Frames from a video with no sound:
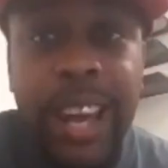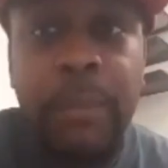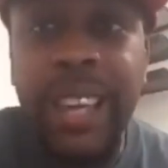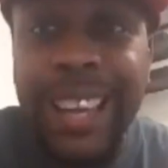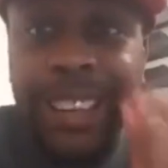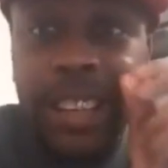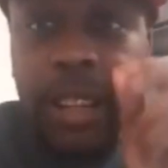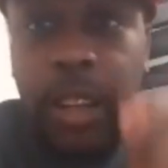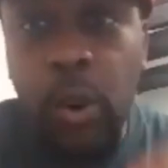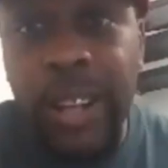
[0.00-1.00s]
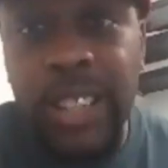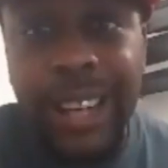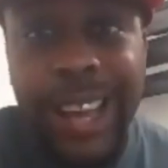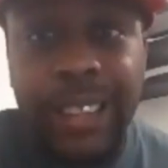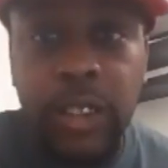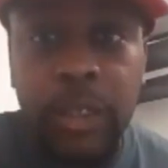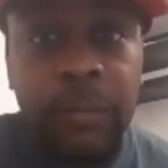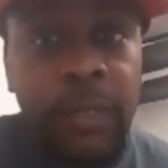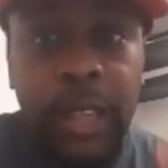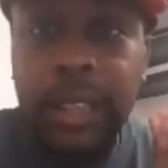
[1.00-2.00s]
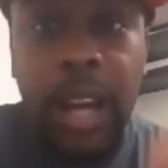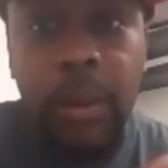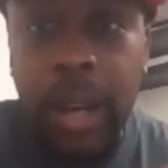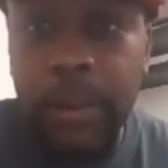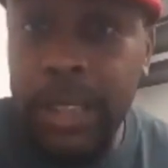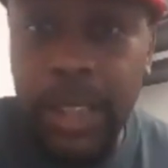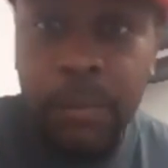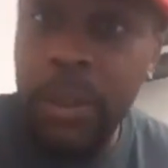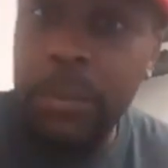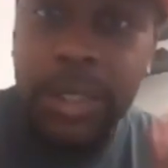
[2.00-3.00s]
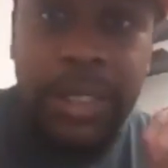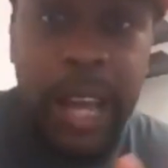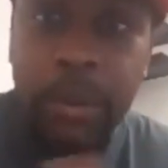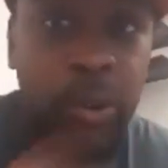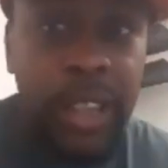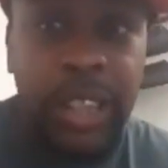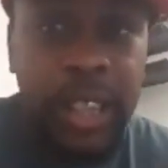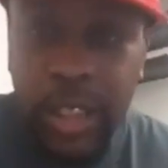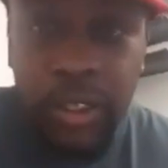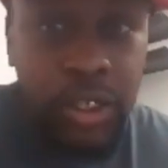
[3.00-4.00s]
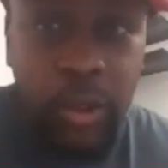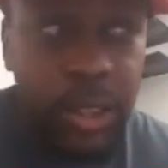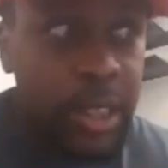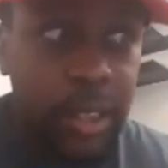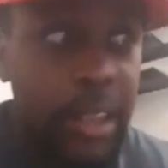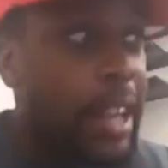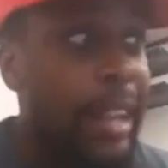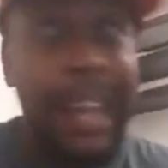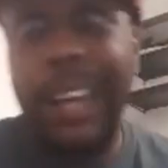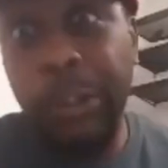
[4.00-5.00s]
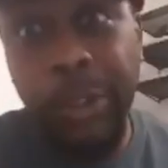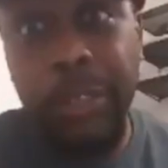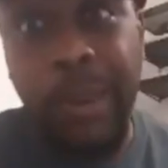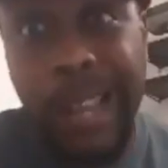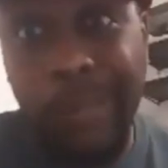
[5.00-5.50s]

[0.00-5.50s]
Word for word: why you got to be a good question asker. That's all I be telling people, to stop going into deals knowing stuff. Like, I knew this